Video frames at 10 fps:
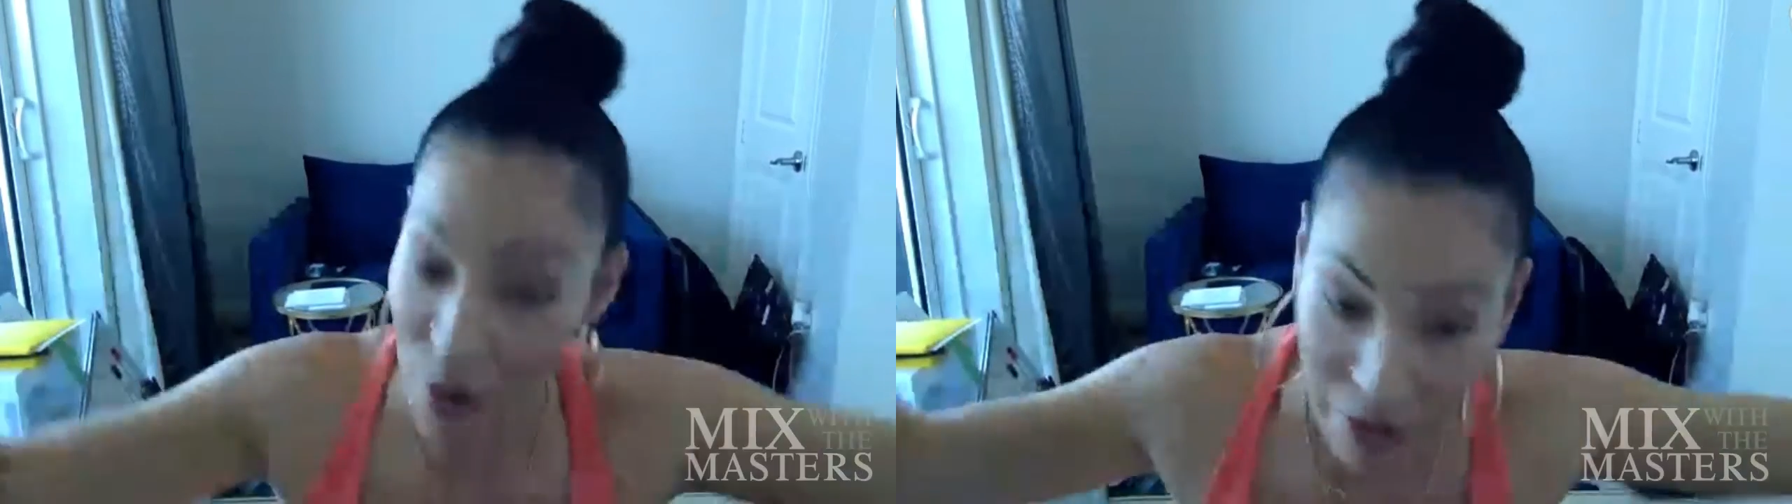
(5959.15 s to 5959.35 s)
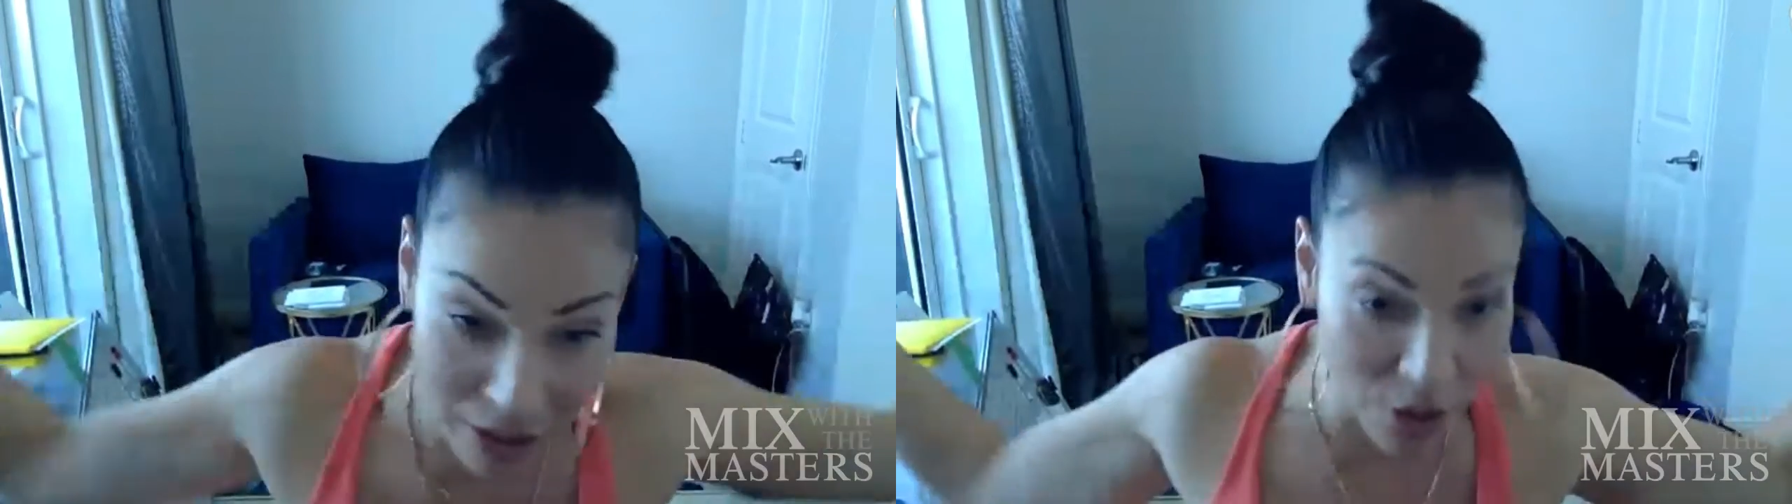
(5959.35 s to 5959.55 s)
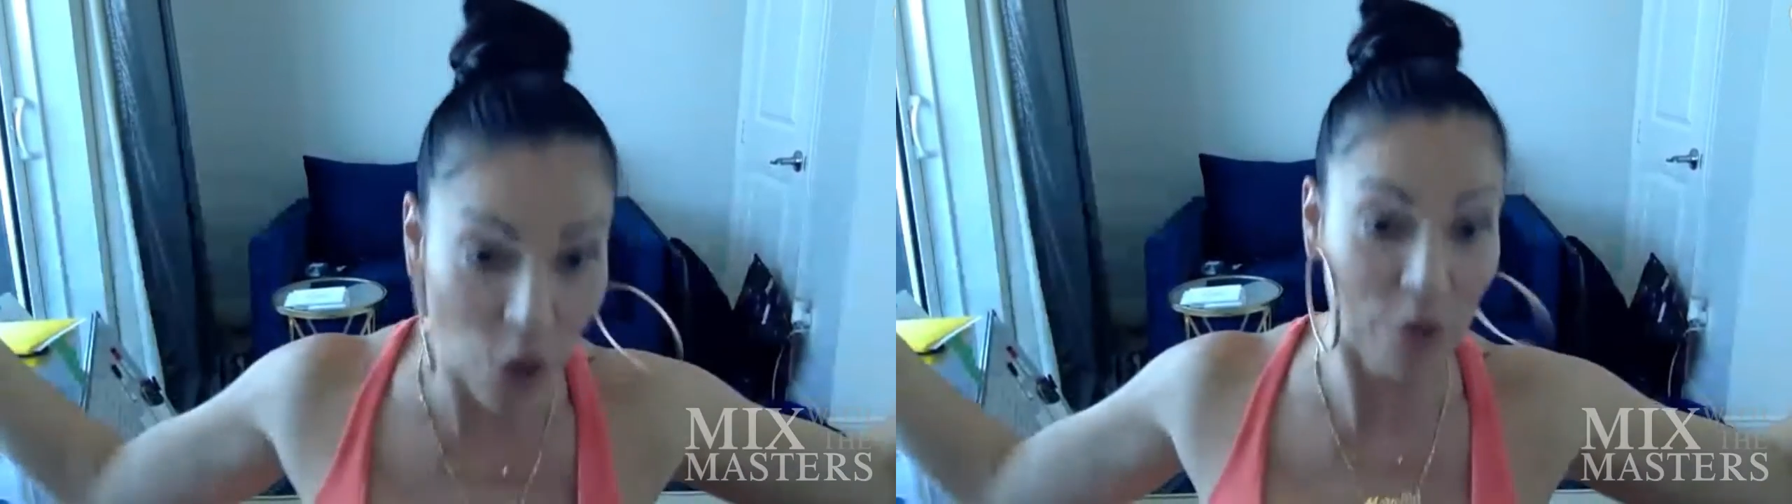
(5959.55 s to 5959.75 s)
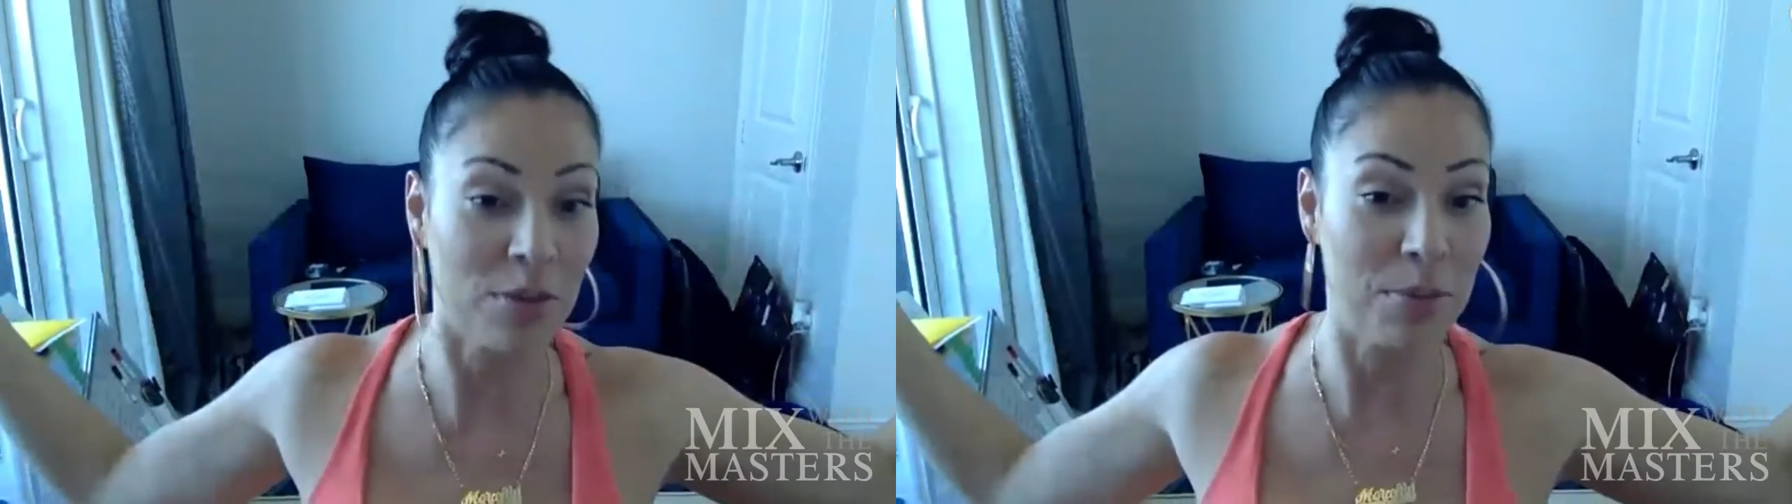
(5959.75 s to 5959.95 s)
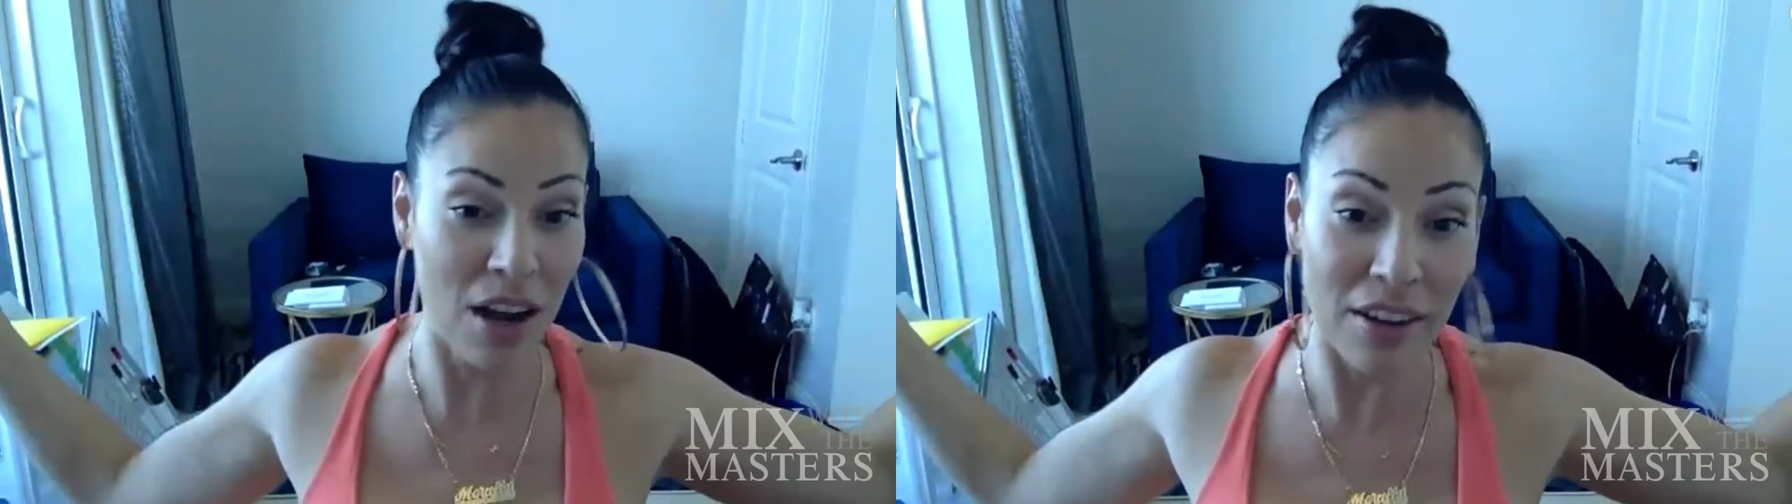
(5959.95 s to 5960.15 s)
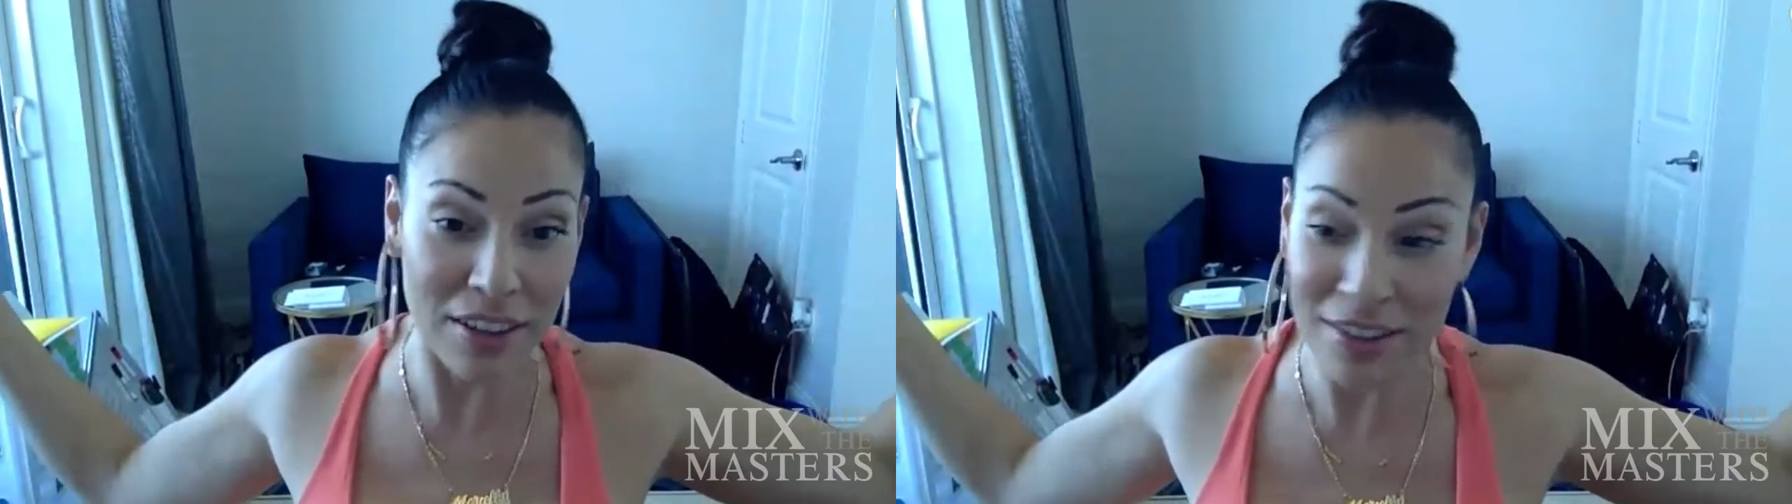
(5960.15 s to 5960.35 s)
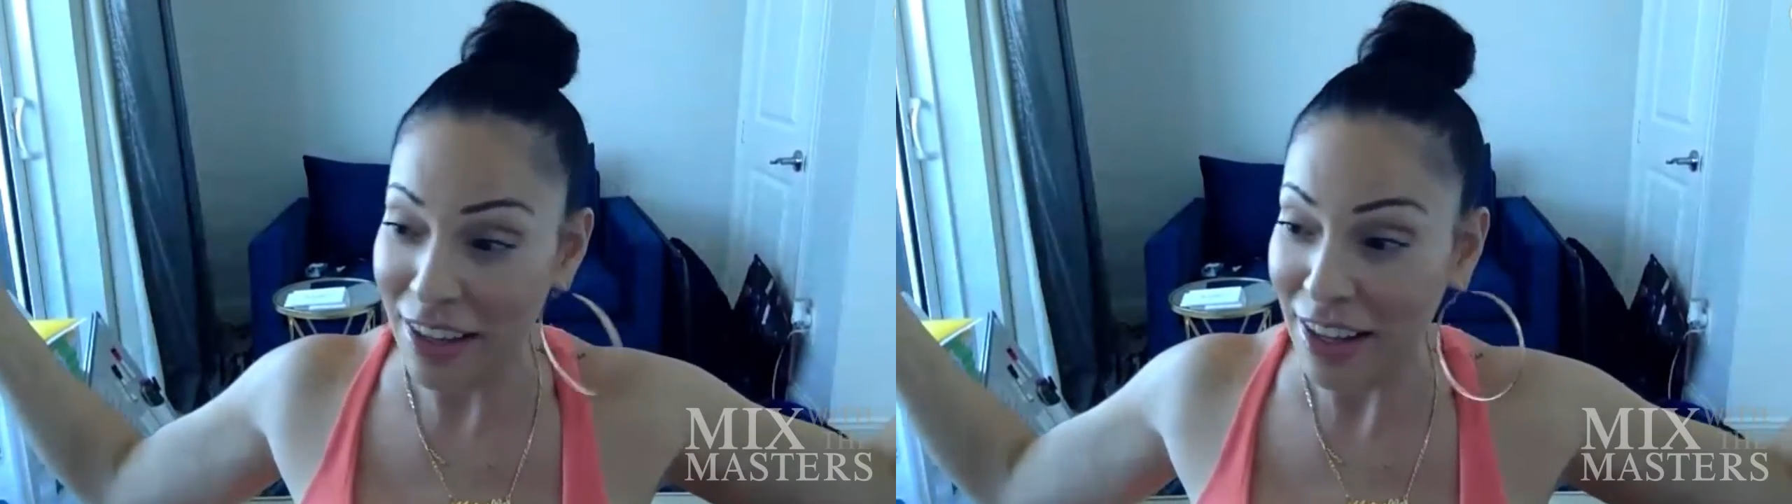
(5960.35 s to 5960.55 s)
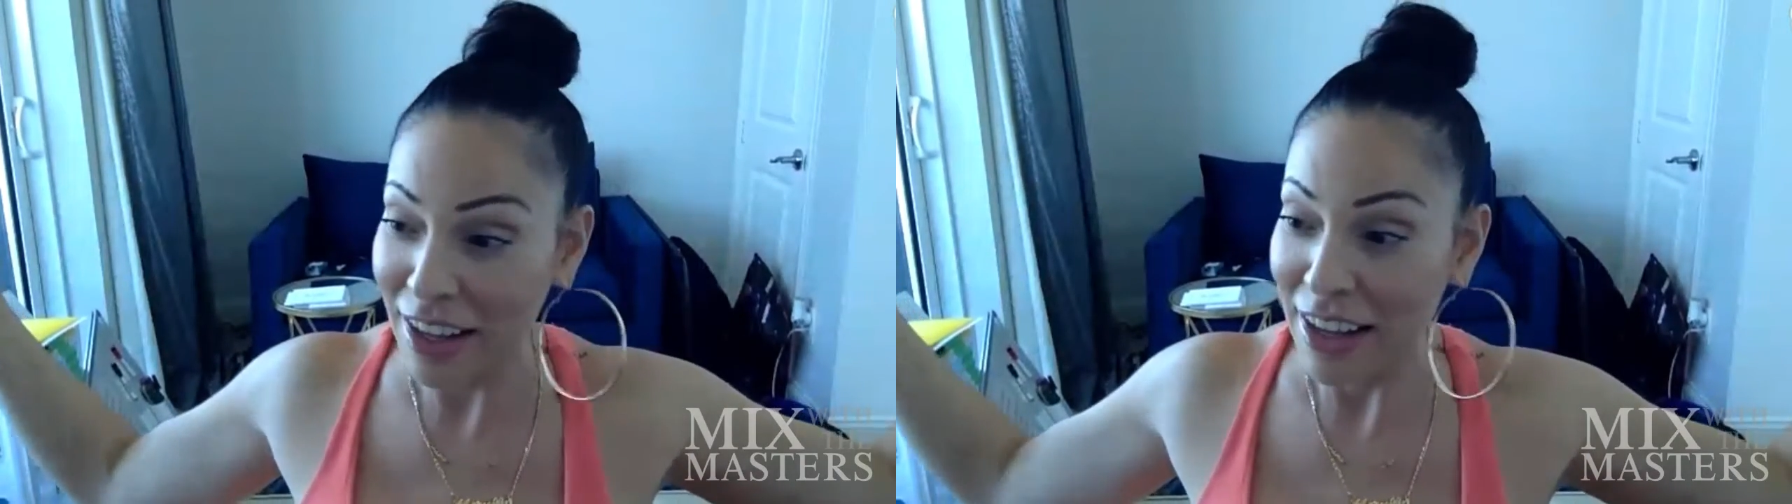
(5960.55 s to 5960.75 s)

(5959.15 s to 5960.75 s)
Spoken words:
everything over, to be honest.